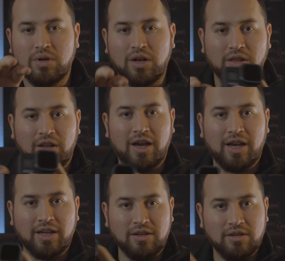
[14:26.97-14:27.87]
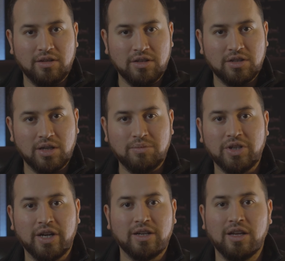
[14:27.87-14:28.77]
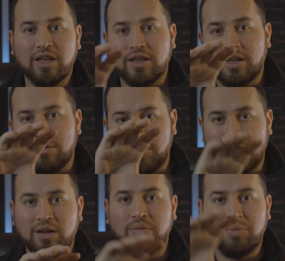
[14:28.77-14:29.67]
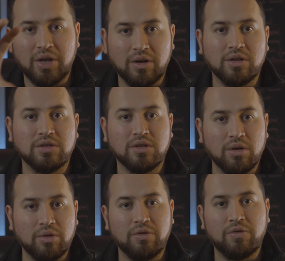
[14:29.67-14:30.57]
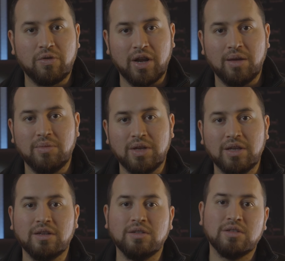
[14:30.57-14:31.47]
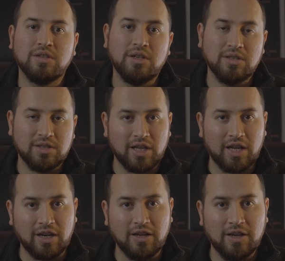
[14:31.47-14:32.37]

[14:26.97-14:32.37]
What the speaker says: align the subject and then make it appear as though the frame is steady.